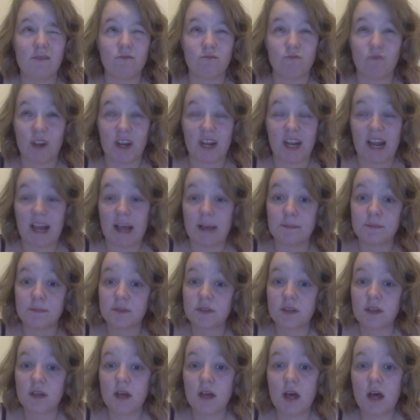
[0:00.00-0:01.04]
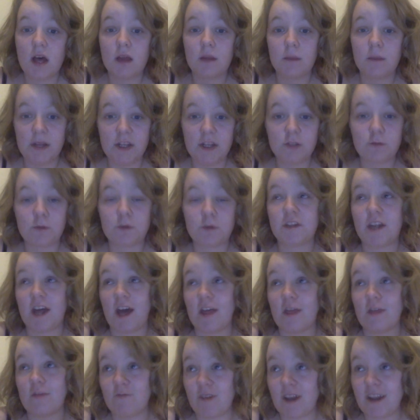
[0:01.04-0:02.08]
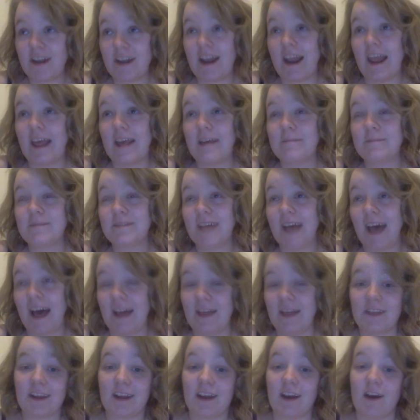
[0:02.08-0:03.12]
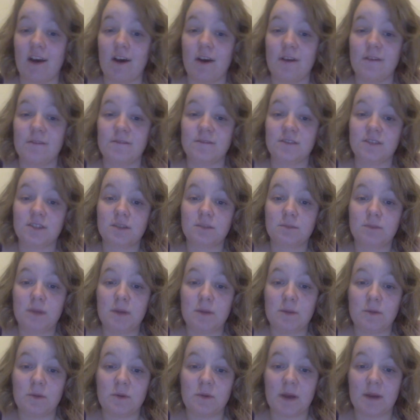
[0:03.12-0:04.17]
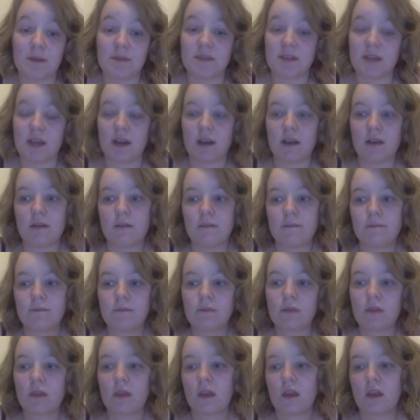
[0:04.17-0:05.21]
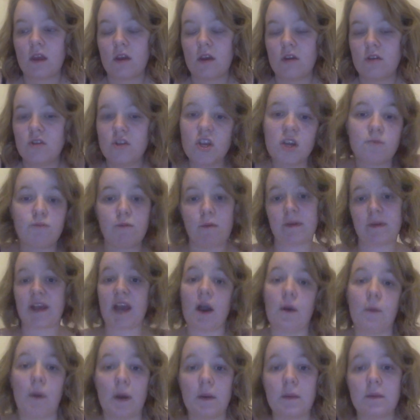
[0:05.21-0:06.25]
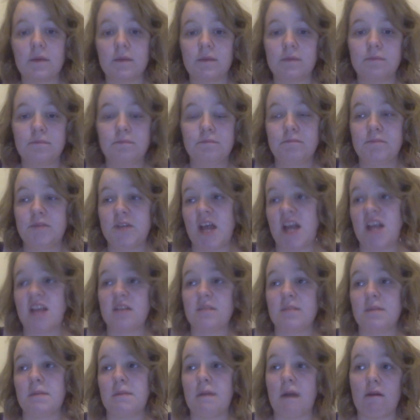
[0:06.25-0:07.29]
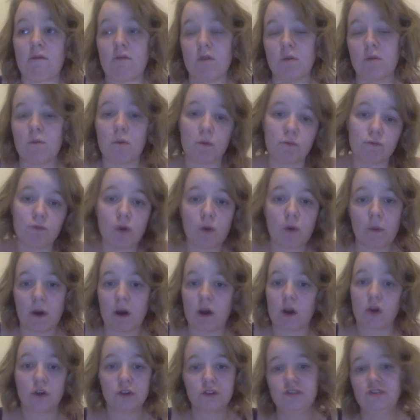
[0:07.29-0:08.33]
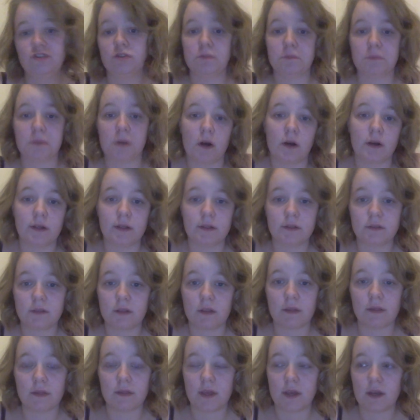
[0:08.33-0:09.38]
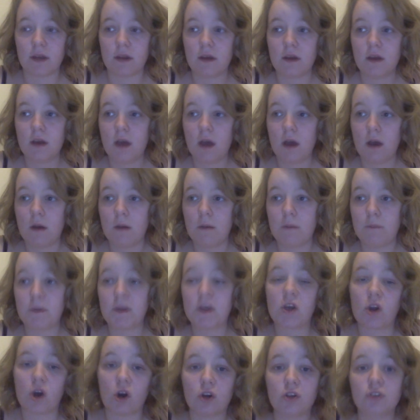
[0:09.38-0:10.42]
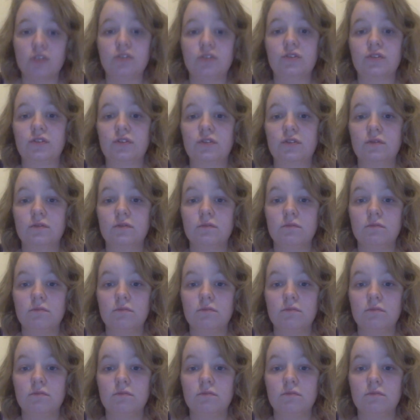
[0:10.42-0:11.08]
red lips, bleach blonde hair, the red lips and the curves, people kept saying, you could probably get away with pretend to be Marilyn Monroe at a costume party or something, because